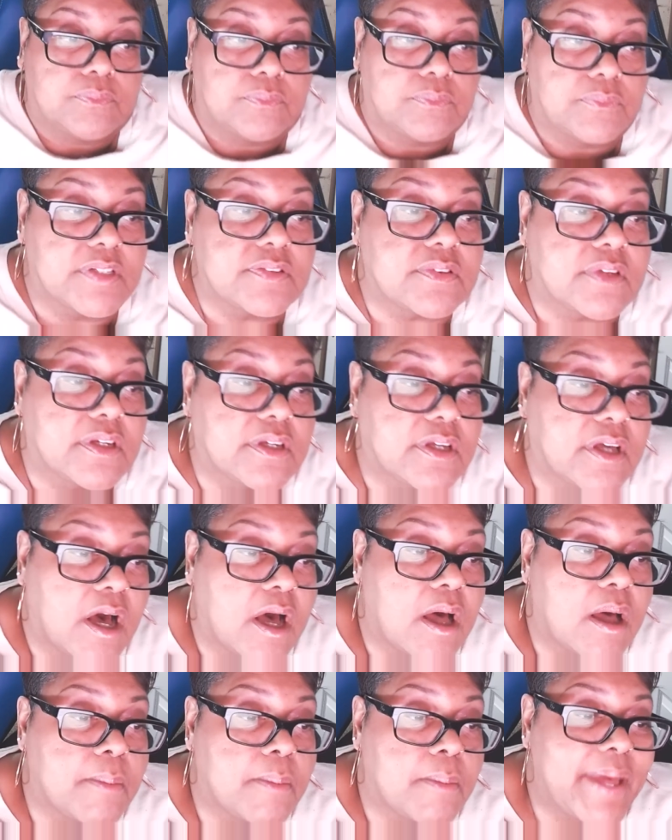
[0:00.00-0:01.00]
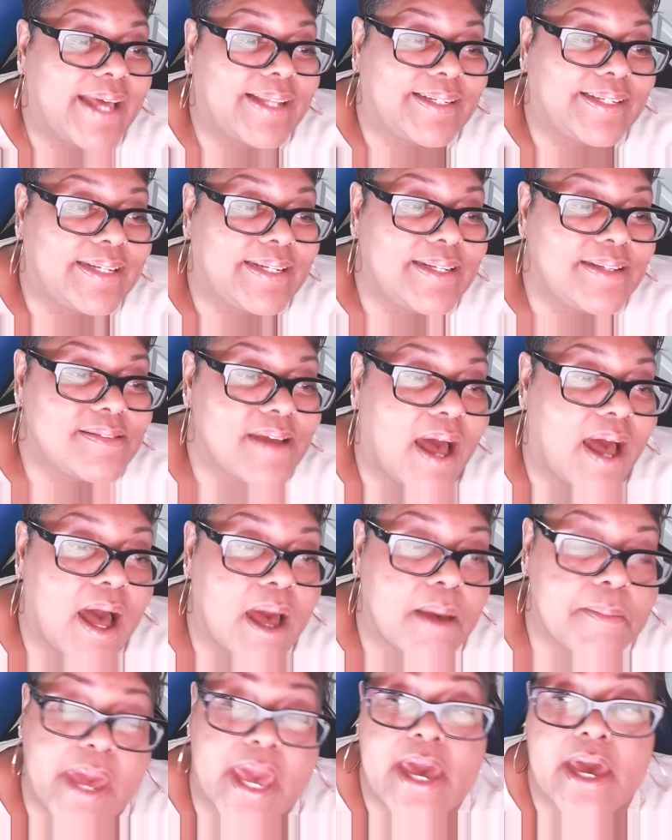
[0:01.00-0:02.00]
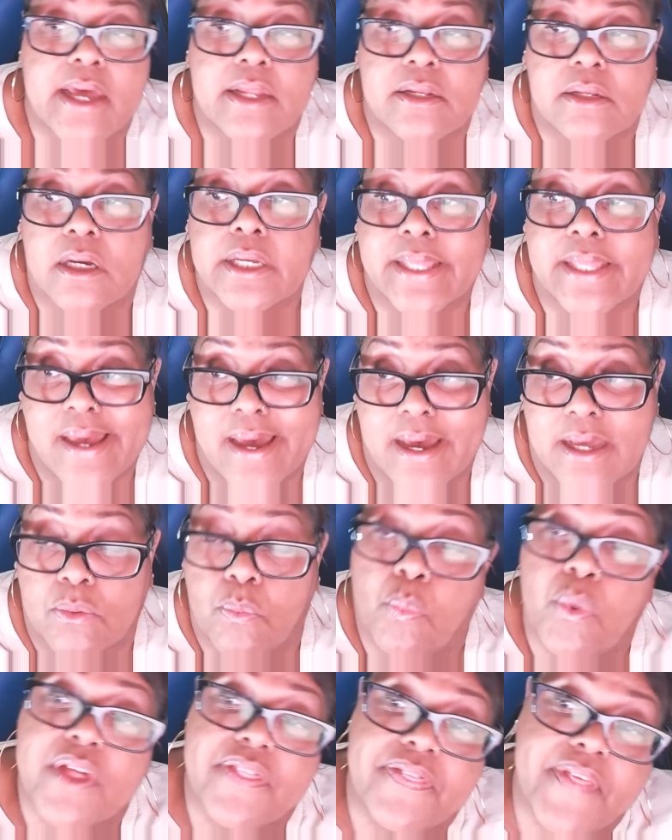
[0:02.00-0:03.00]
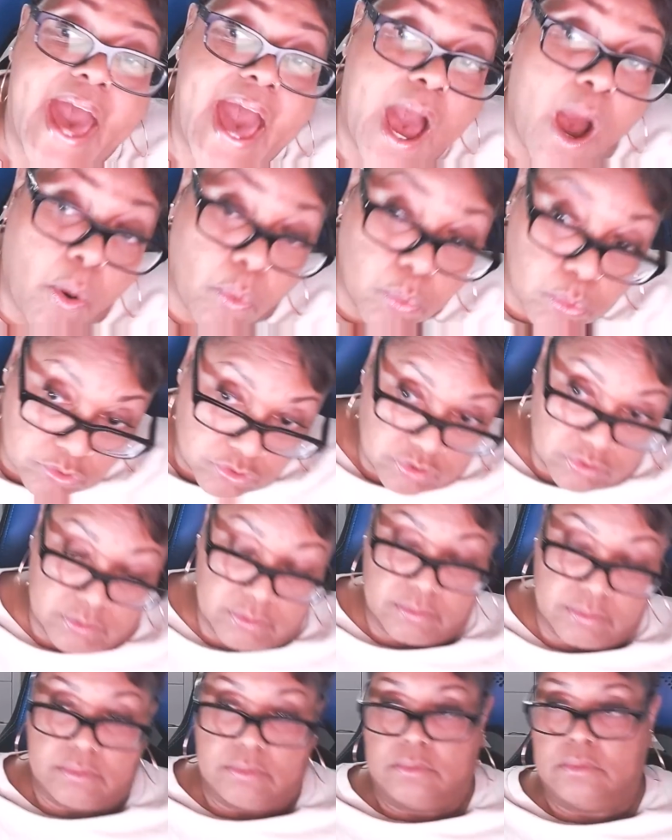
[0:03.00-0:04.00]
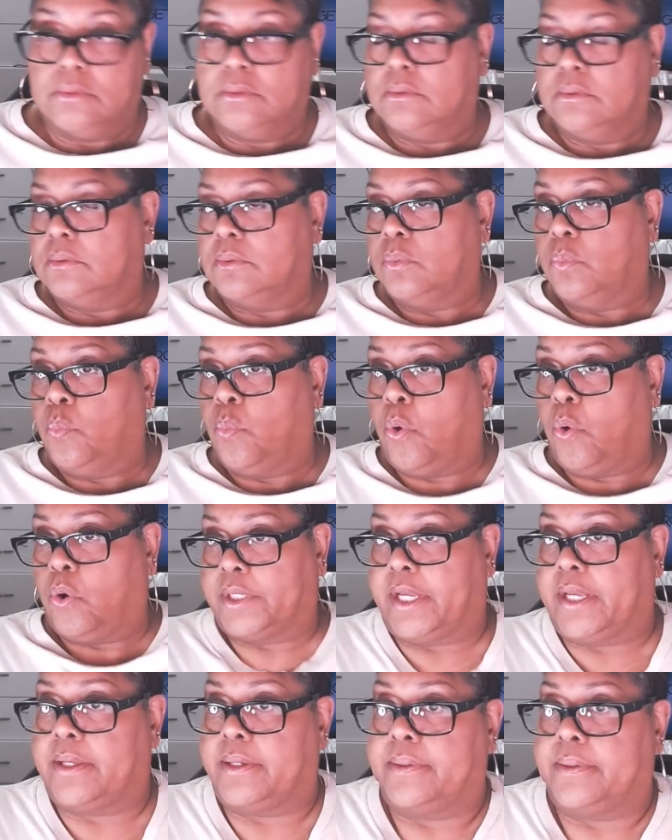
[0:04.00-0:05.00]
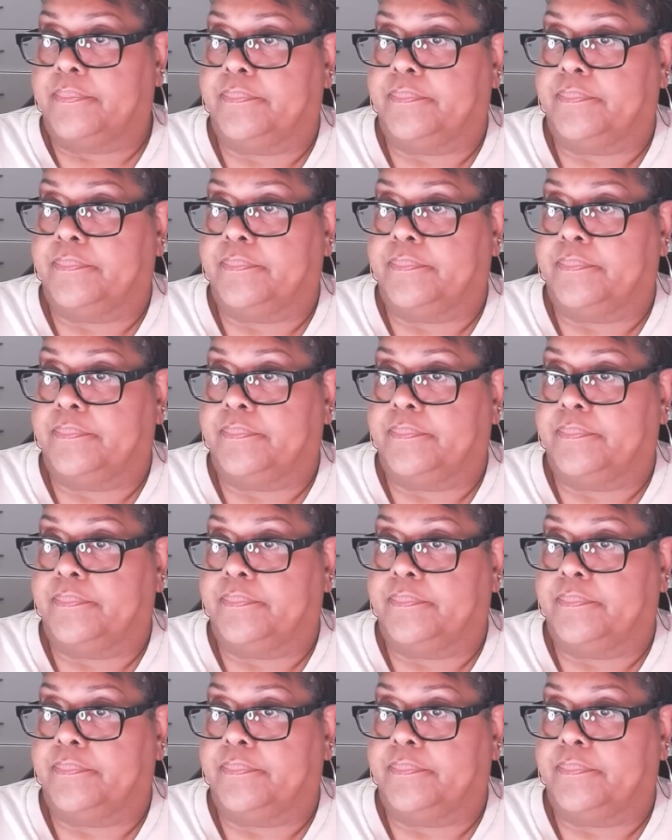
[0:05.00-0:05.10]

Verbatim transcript: This can come at any time and again without warning.